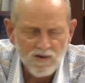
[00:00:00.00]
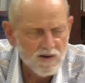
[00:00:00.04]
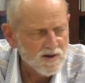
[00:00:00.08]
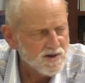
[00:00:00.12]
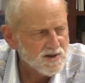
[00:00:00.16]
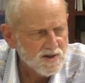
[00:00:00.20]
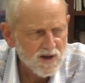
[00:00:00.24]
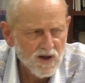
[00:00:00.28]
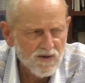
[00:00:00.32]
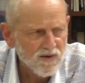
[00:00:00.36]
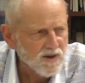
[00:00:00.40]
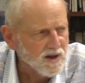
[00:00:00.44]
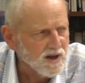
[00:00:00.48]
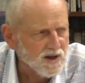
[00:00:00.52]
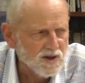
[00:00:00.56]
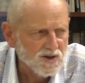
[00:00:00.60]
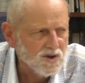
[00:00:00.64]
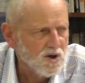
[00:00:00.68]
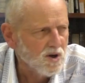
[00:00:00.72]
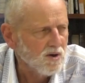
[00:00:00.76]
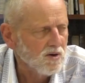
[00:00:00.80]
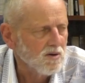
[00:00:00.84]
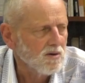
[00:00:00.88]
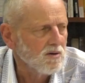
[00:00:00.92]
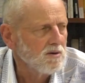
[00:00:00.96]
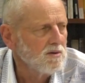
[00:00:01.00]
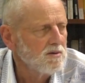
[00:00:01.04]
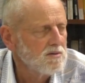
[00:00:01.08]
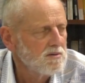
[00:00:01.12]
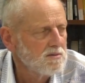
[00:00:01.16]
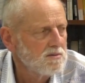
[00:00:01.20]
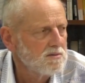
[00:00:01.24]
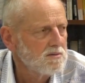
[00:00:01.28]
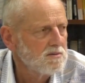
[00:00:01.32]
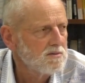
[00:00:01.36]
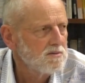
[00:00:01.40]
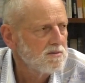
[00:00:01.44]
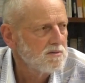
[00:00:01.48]
There's nothing eternal.
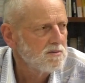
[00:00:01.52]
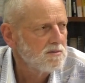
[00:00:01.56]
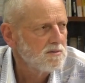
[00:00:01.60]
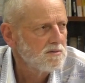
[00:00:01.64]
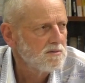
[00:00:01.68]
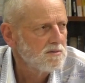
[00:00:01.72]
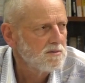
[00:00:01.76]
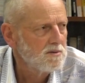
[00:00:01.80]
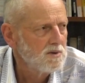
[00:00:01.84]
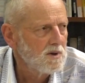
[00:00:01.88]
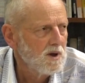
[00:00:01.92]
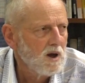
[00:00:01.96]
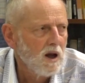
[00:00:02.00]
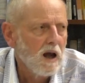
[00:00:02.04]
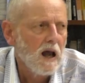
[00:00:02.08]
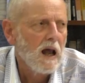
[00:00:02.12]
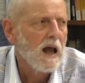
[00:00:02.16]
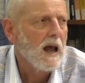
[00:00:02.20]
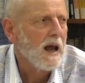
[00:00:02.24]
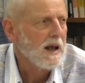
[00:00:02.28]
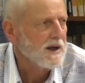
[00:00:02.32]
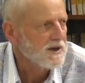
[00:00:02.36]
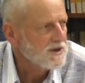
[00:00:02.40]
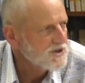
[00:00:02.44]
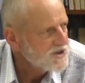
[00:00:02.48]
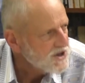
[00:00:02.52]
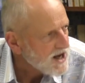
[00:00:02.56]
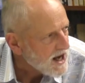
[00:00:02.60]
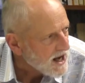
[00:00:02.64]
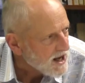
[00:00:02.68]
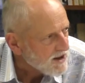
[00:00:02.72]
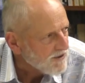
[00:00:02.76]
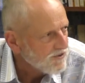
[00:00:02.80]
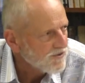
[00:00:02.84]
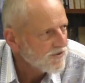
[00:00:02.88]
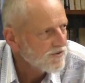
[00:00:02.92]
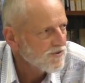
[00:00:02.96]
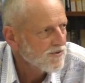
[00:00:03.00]
At
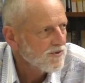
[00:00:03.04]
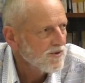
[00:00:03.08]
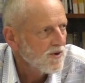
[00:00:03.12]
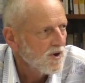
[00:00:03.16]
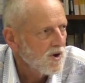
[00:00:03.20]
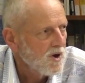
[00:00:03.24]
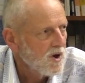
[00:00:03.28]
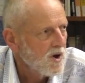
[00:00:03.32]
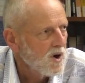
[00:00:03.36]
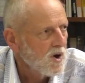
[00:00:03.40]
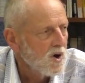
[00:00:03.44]
death,